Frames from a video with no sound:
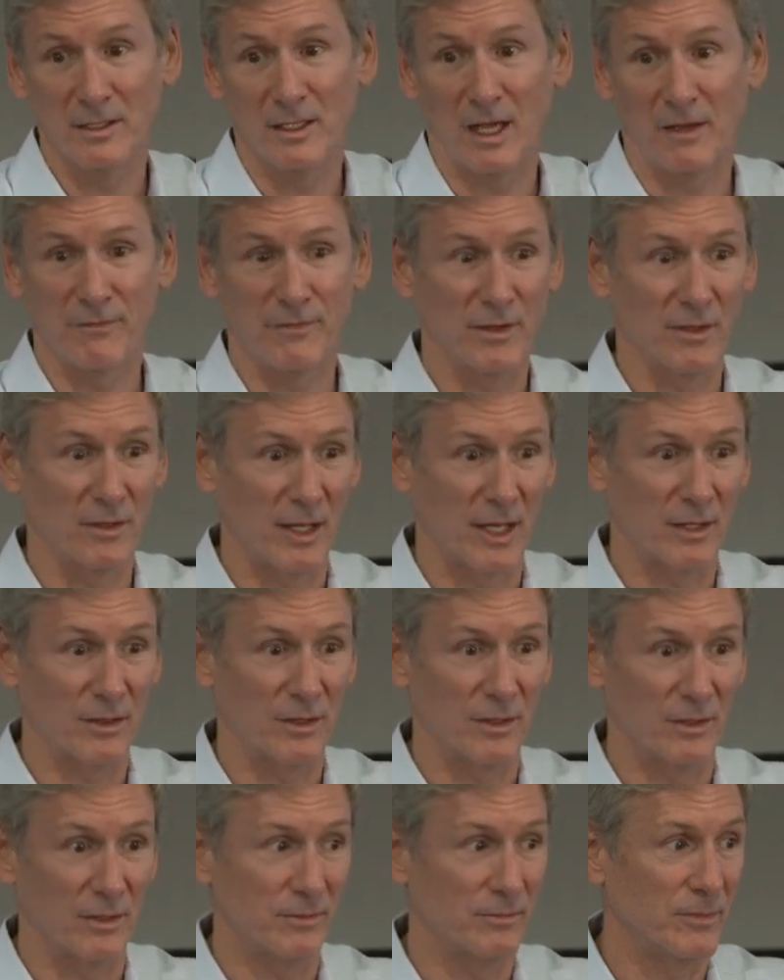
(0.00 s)
I feel like
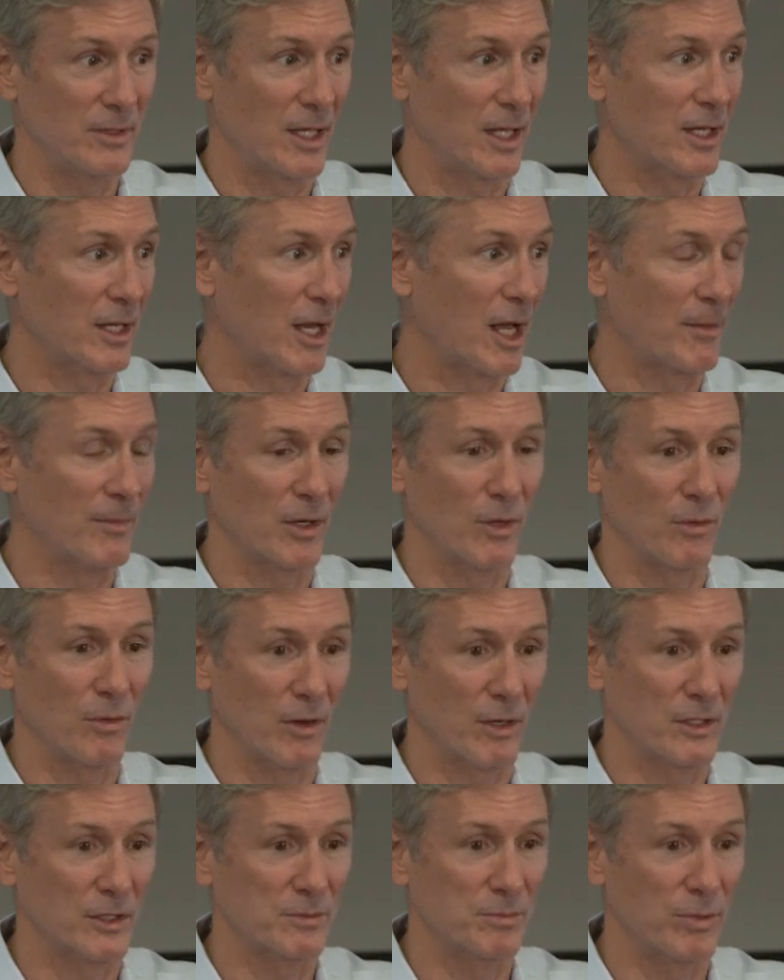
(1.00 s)
the, the economic
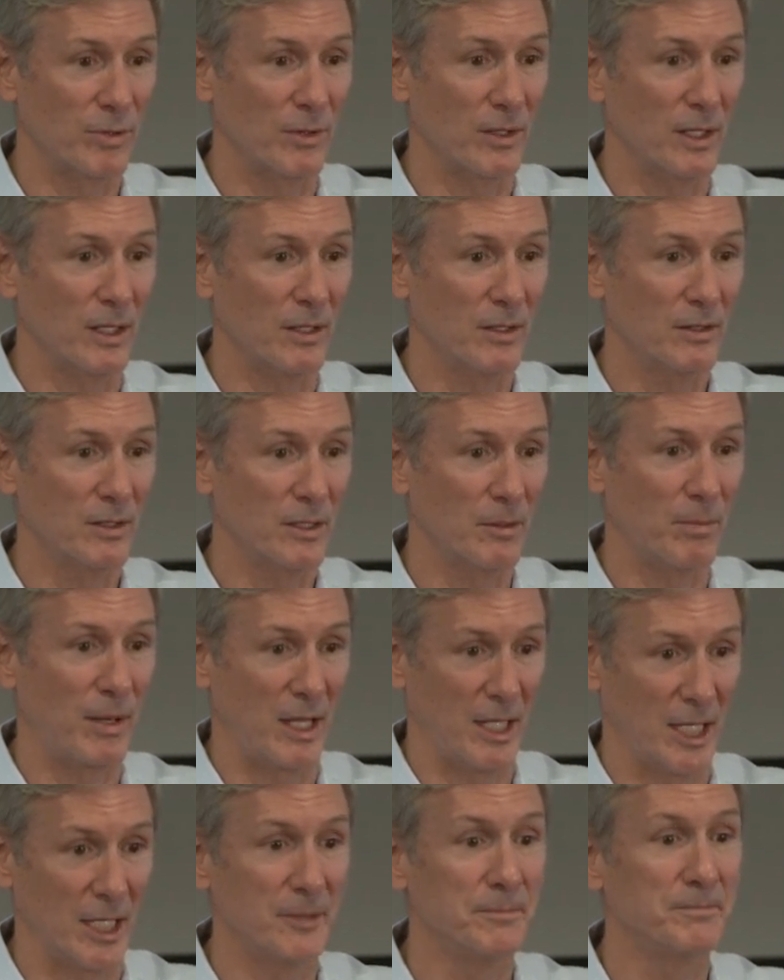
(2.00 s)
work is pretty
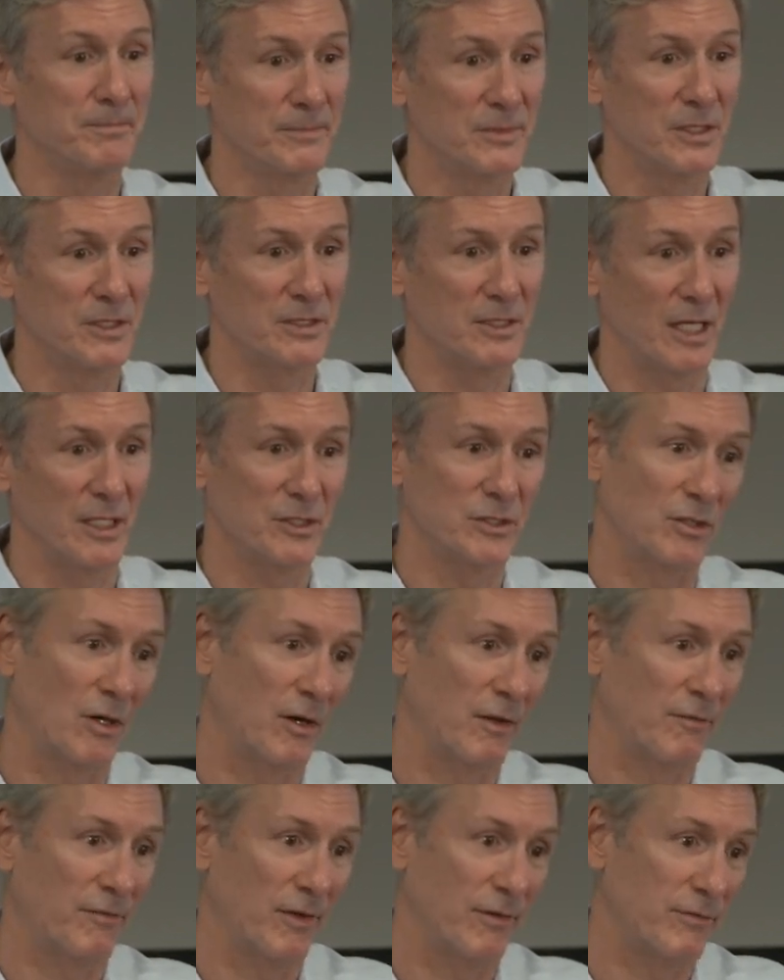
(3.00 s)
compelling to say
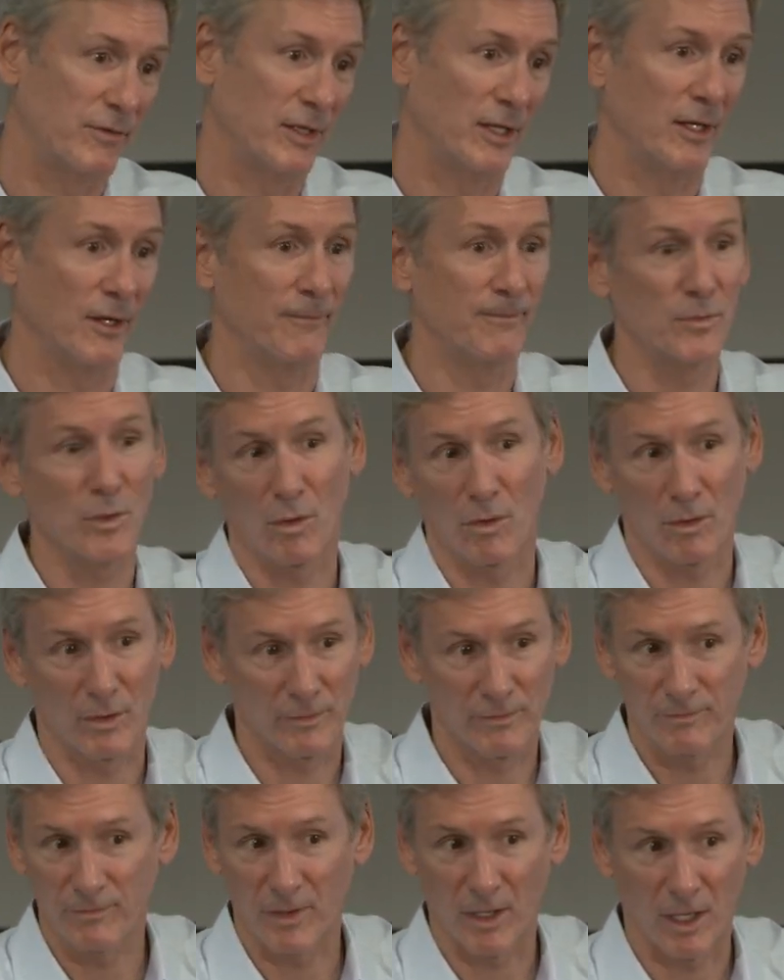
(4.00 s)
start at 50 or
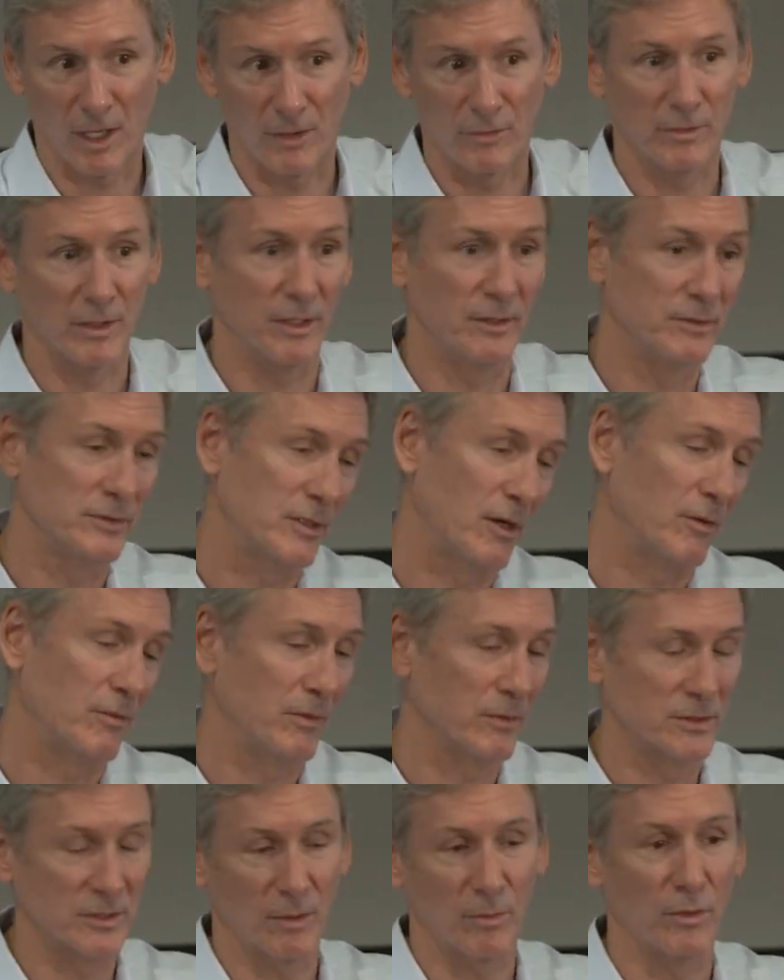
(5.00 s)
100,
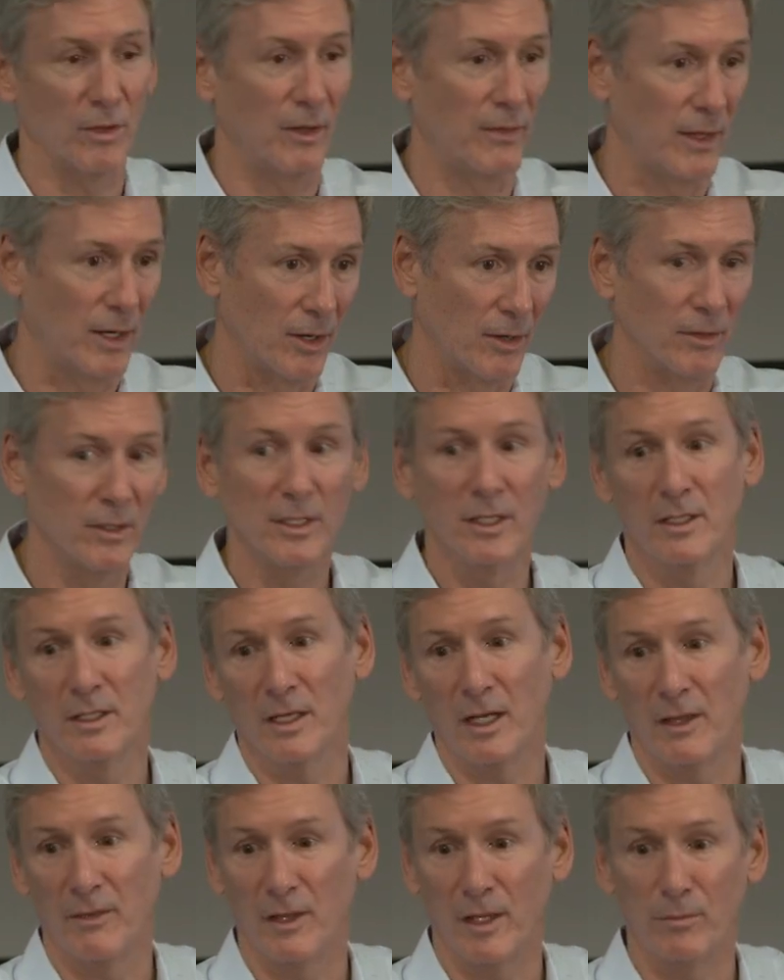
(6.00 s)
start somewhere in there,
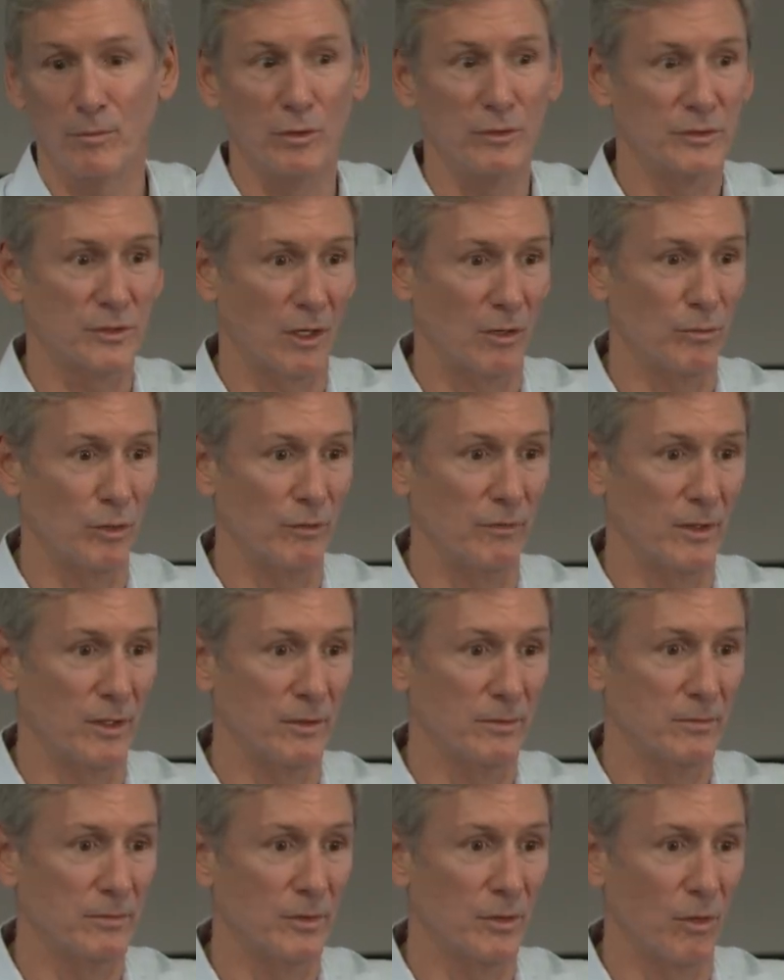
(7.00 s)
and then move, start
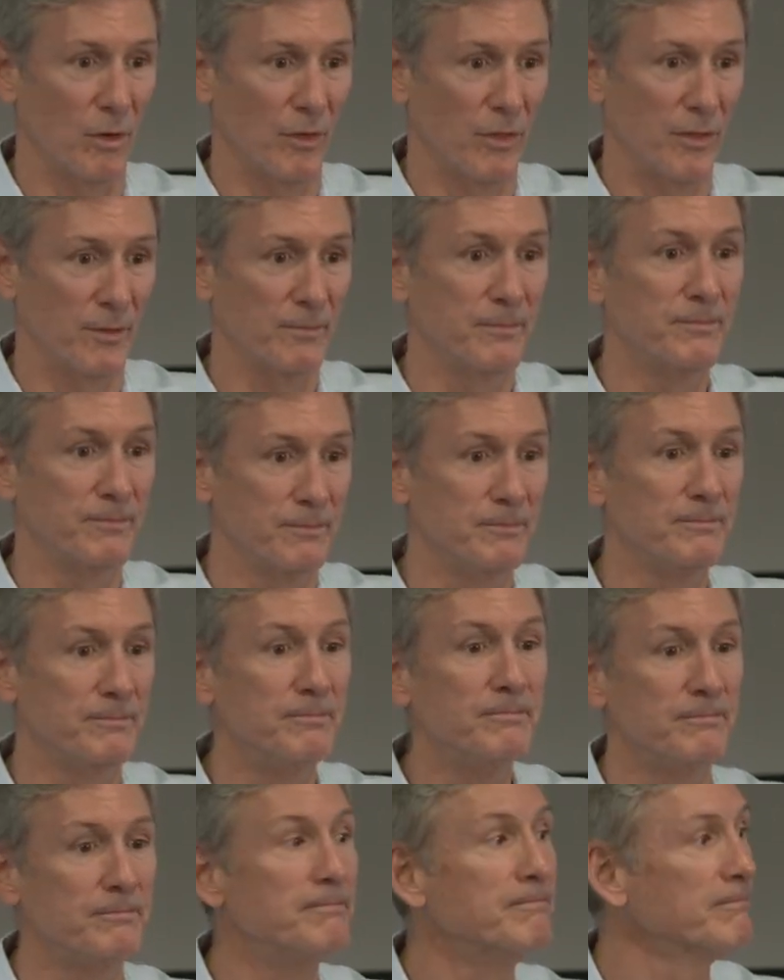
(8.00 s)
moving north.
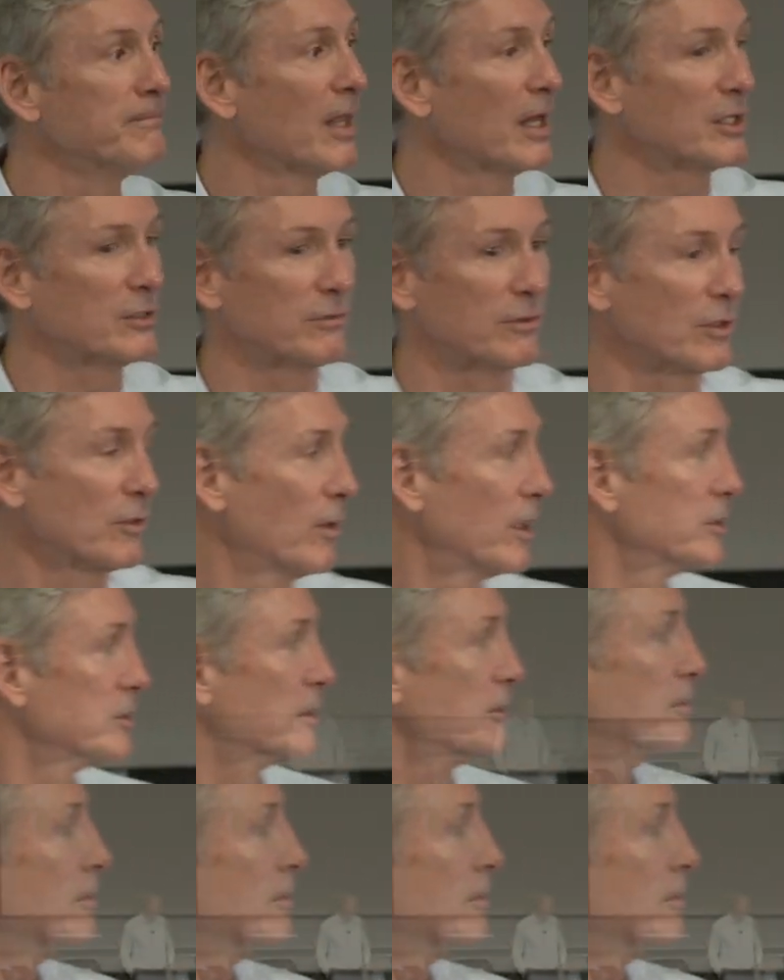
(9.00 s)
Thanks for the question.